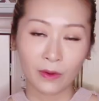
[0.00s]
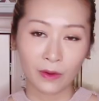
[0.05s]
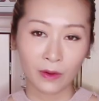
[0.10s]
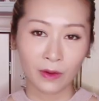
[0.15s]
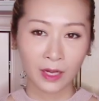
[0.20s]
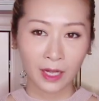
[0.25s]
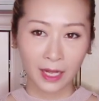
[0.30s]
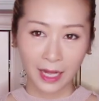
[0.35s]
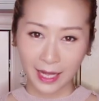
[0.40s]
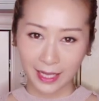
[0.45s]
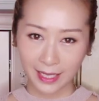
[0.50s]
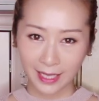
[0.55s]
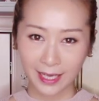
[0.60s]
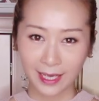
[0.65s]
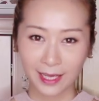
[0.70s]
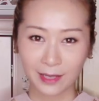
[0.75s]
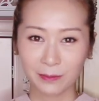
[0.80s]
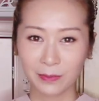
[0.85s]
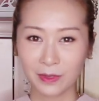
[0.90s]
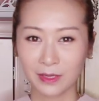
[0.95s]
or I
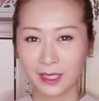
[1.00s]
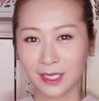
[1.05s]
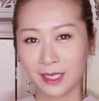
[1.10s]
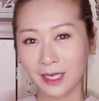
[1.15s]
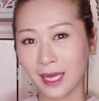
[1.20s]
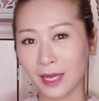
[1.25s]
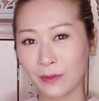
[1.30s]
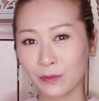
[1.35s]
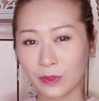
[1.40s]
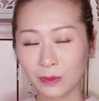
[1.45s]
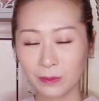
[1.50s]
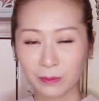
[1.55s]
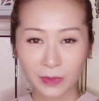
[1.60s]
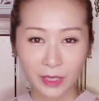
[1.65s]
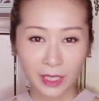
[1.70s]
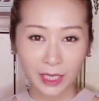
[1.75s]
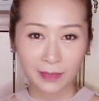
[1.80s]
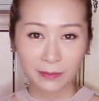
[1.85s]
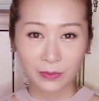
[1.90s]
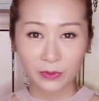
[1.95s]
can, but then I wouldn't
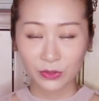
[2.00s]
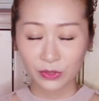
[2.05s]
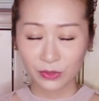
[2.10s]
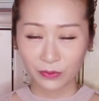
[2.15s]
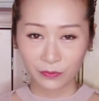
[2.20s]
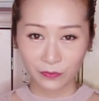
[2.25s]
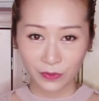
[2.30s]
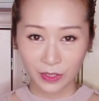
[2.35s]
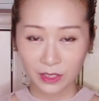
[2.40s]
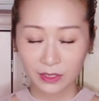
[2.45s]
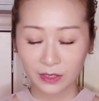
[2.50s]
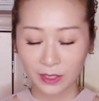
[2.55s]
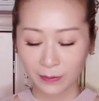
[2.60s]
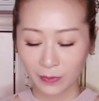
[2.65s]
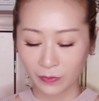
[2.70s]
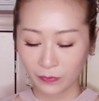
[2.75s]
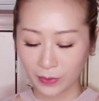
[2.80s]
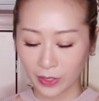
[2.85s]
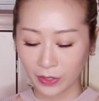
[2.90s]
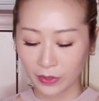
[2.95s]
be able to fit
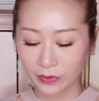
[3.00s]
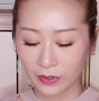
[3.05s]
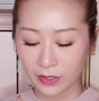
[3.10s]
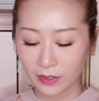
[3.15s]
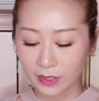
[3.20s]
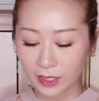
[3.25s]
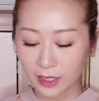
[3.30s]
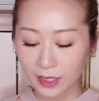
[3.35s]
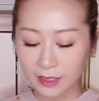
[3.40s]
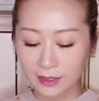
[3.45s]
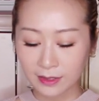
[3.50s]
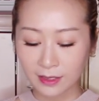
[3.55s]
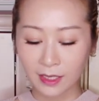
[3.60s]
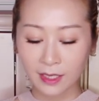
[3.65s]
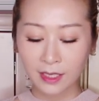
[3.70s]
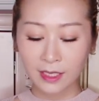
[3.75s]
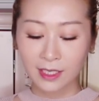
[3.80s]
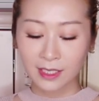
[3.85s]
some of my other things.